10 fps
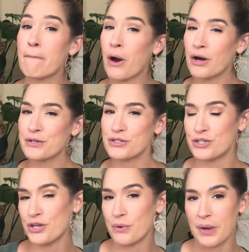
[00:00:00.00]
part
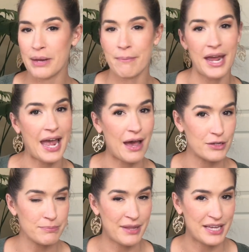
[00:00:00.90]
2 in my
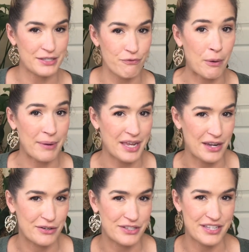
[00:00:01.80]
Houseplants for
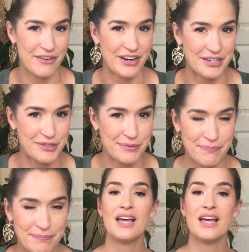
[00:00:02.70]
Beginners series.